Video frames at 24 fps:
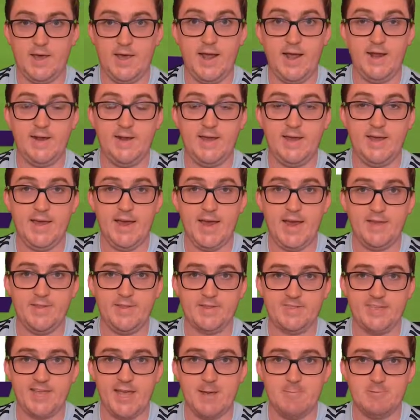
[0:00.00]
And here are the
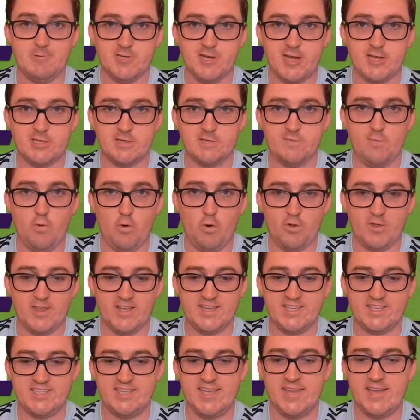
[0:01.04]
team sheets for
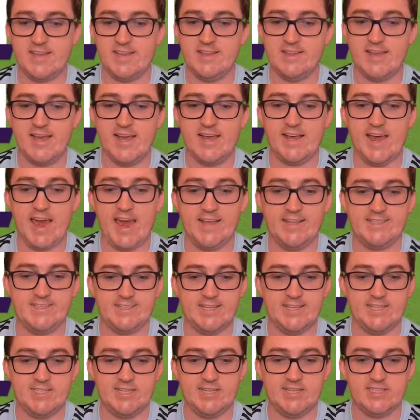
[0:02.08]
the second leg. As
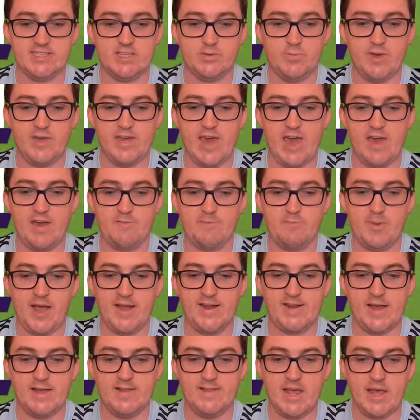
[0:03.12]
suggested, we have
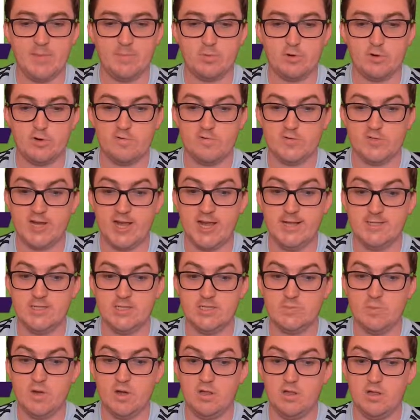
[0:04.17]
made a number of
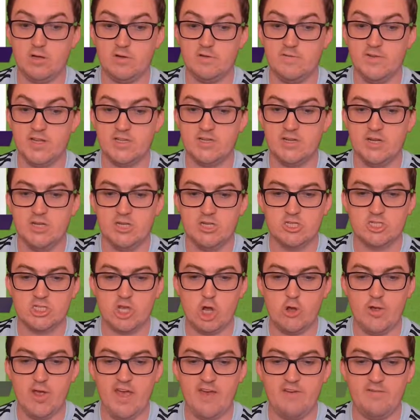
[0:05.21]
changes by the look of it.
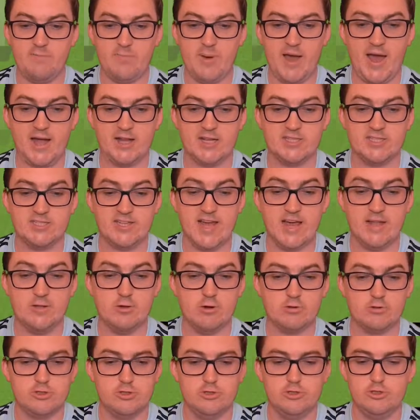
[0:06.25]
So have Partyzan.
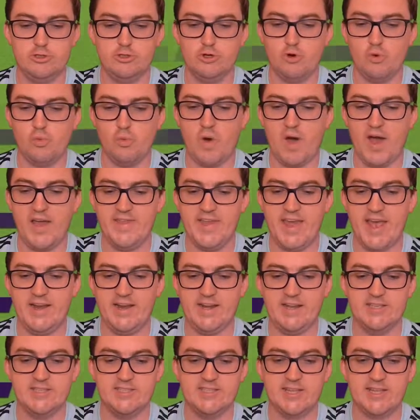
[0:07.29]
Not too sure why that
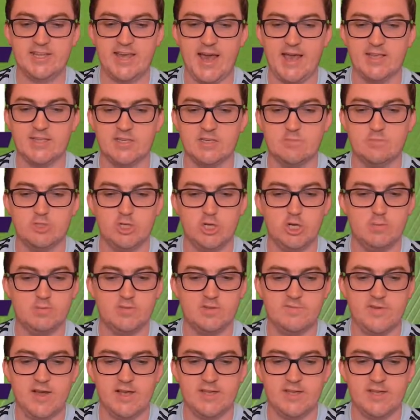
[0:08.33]
is the case. In terms of